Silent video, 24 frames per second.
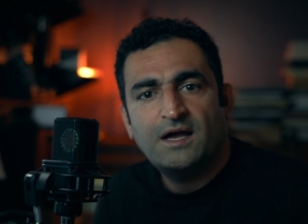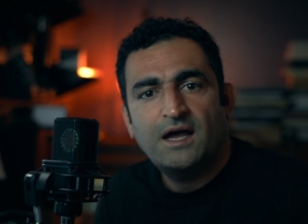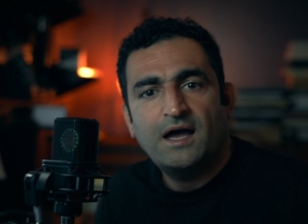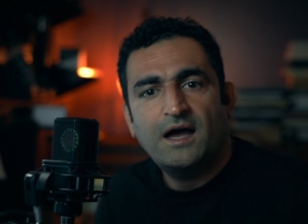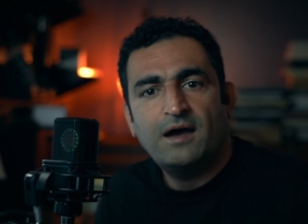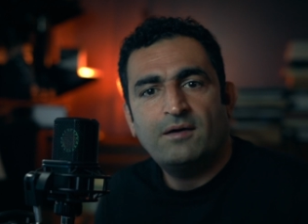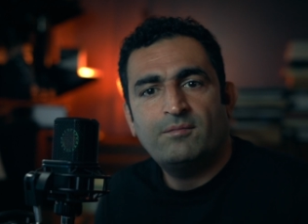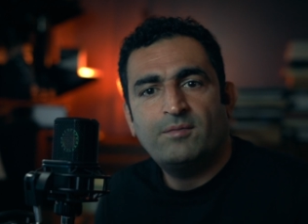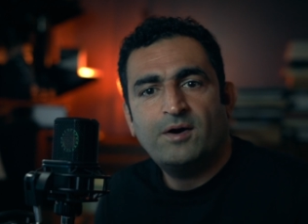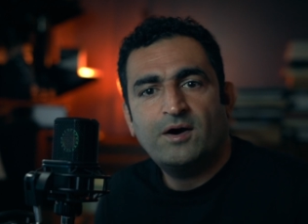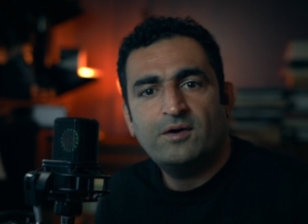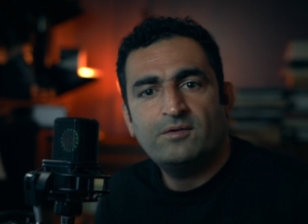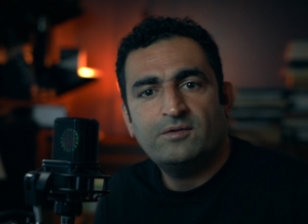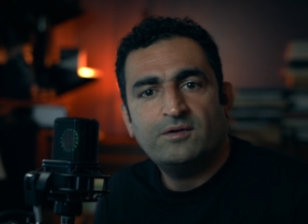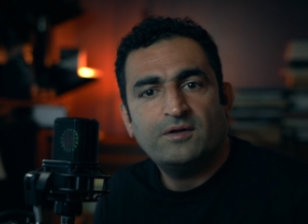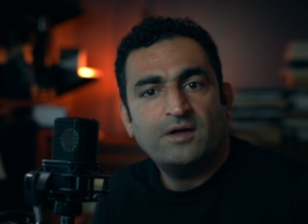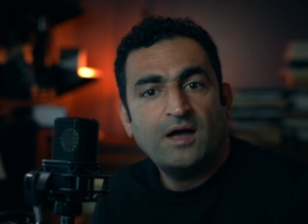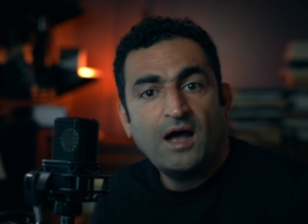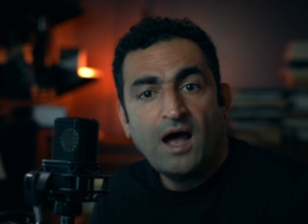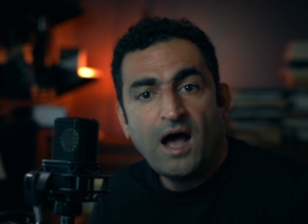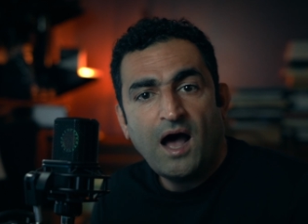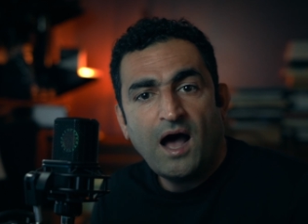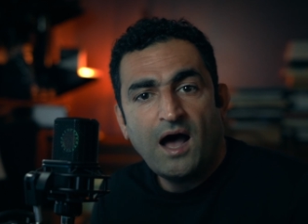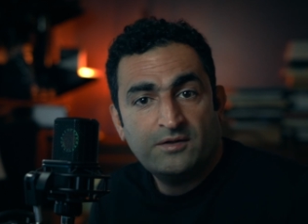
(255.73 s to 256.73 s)
about
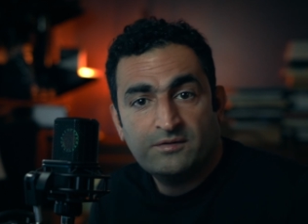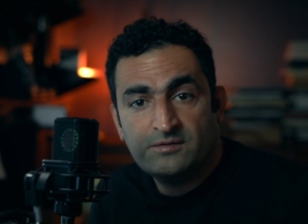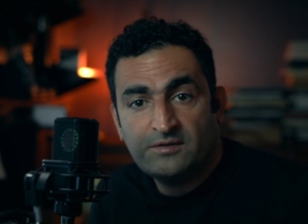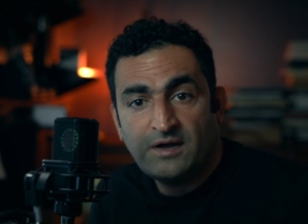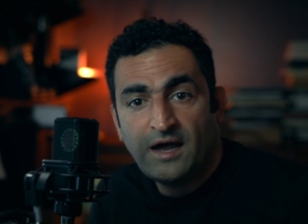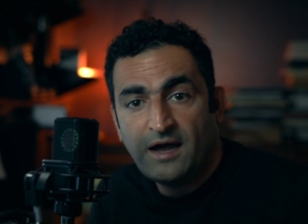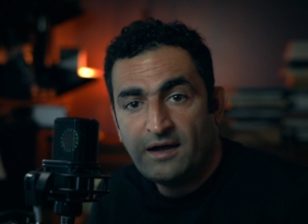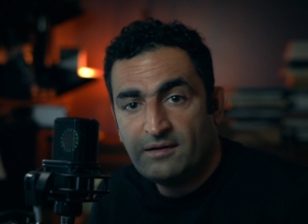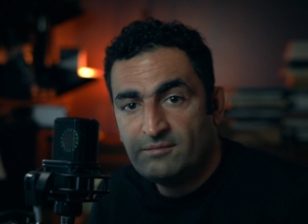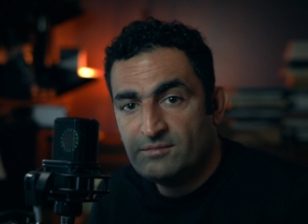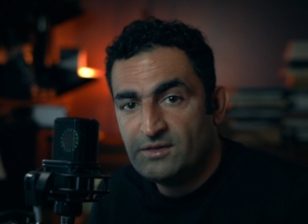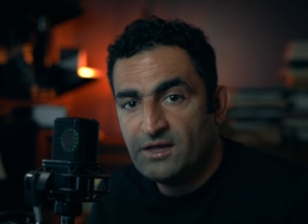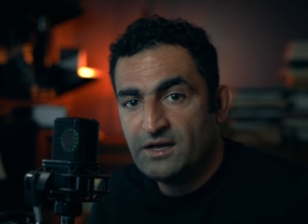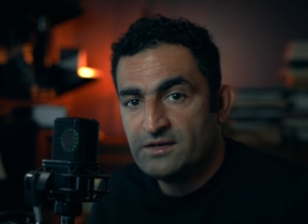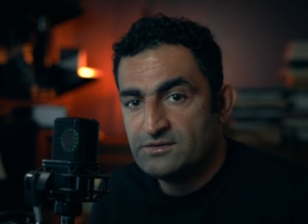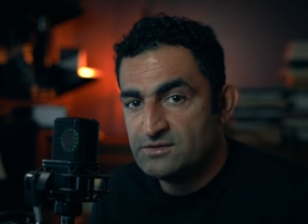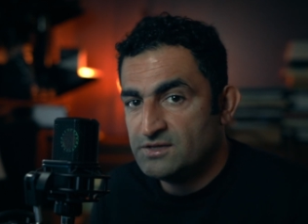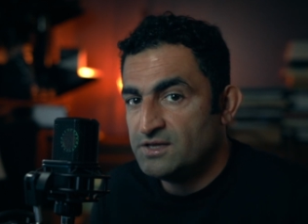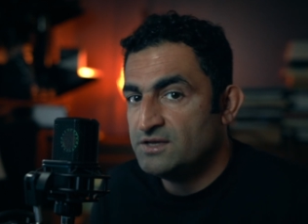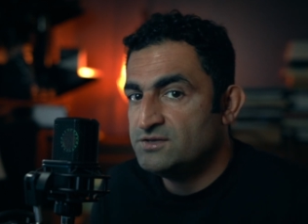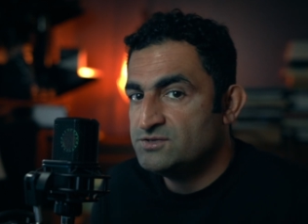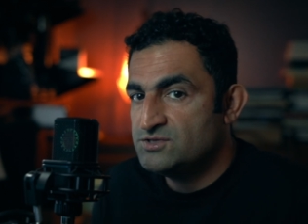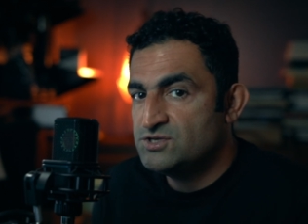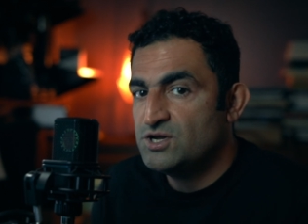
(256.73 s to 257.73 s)
the time that
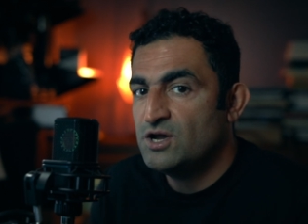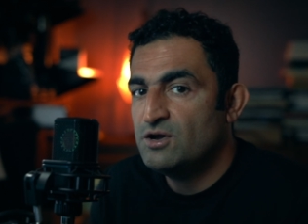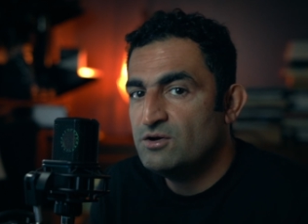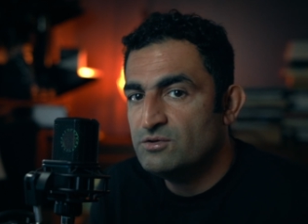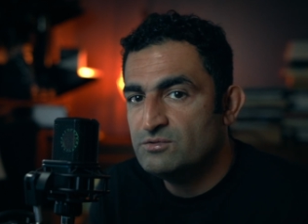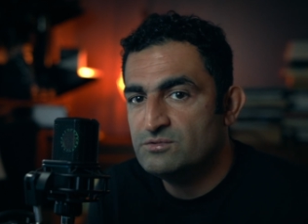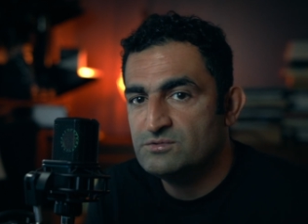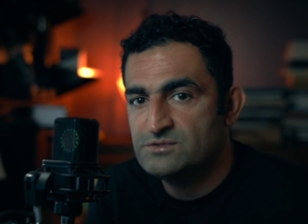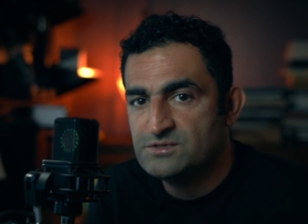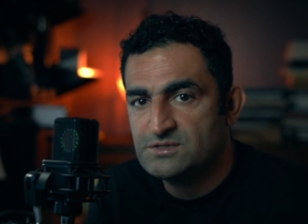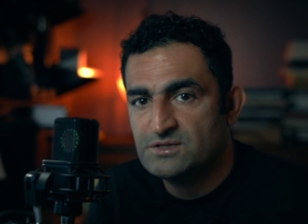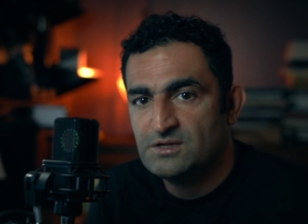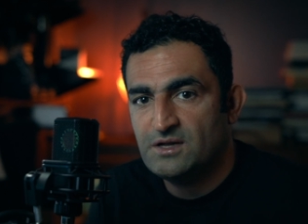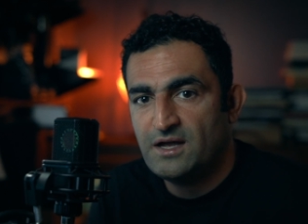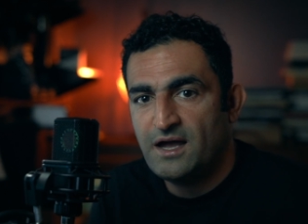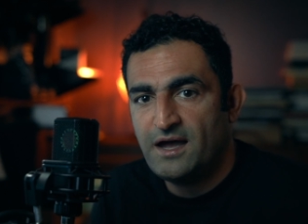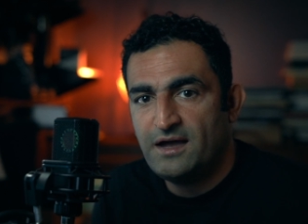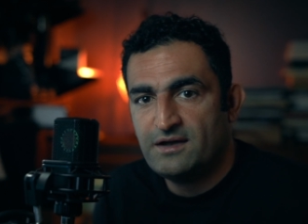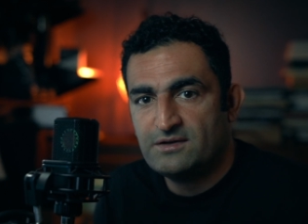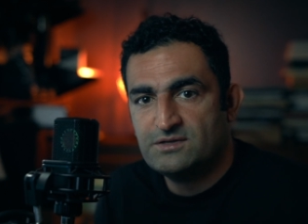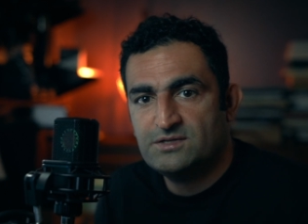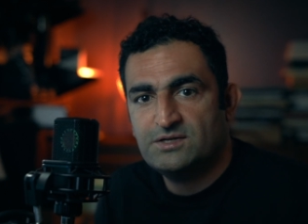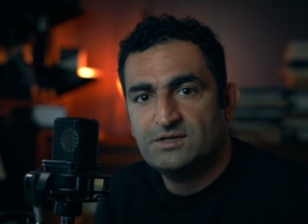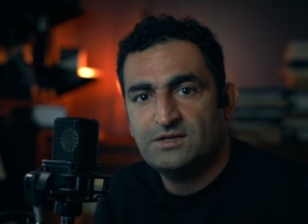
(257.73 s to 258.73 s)
they chose
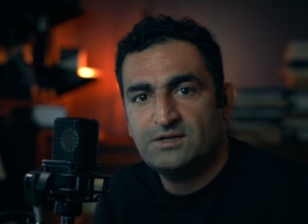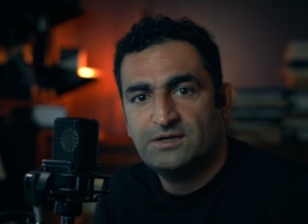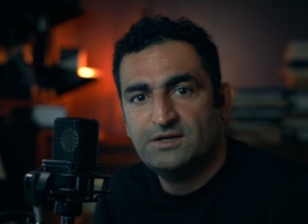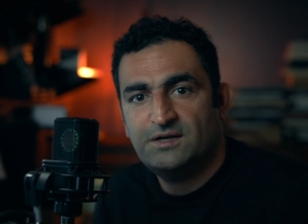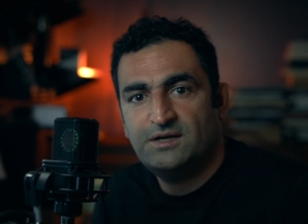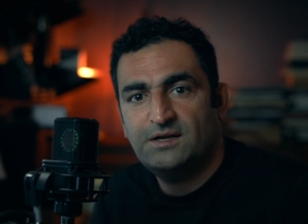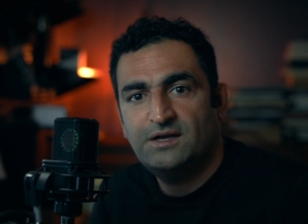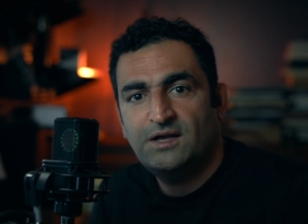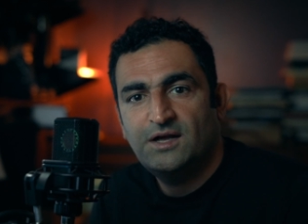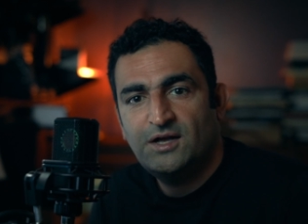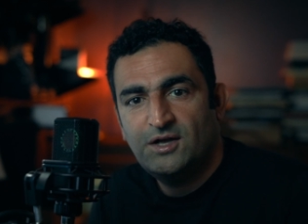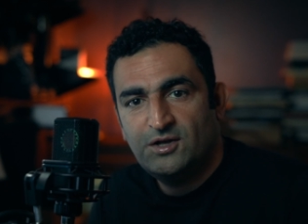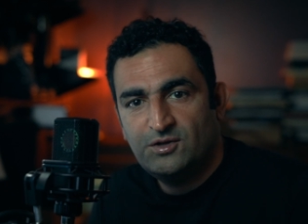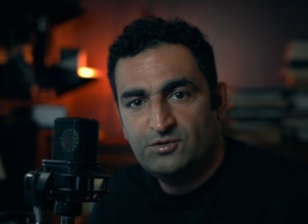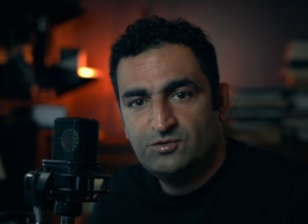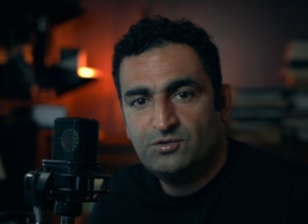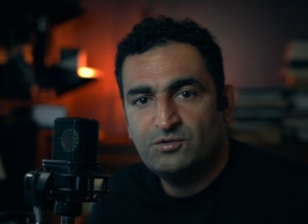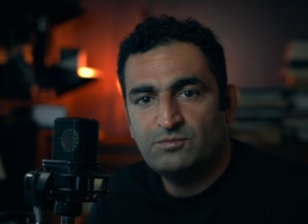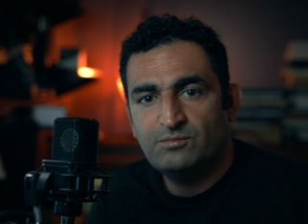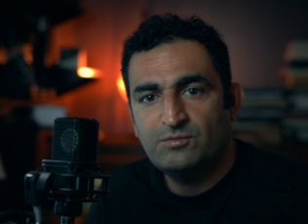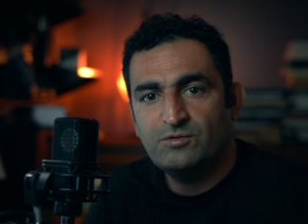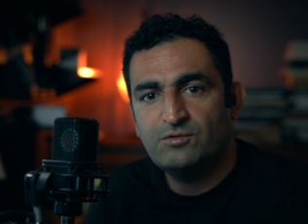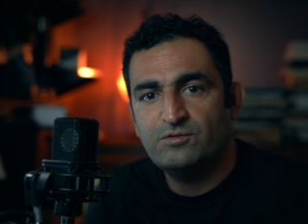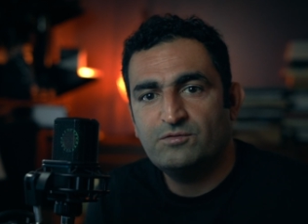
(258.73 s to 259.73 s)
actually to
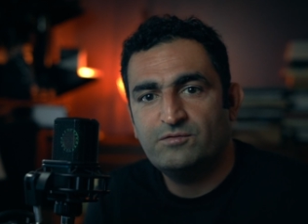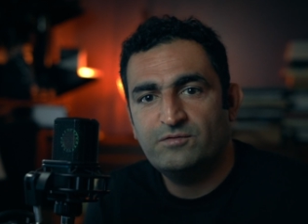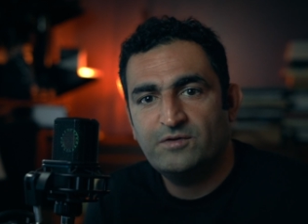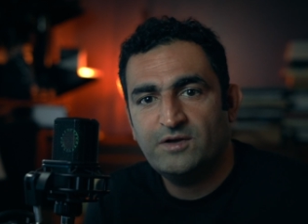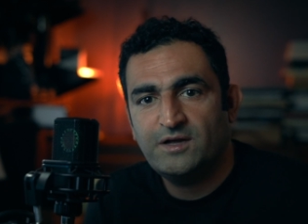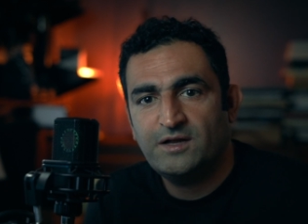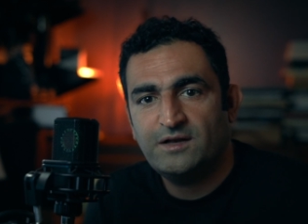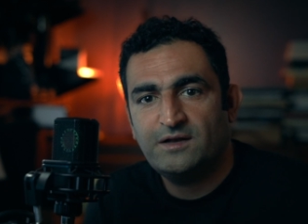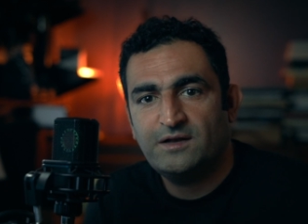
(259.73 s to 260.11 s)
move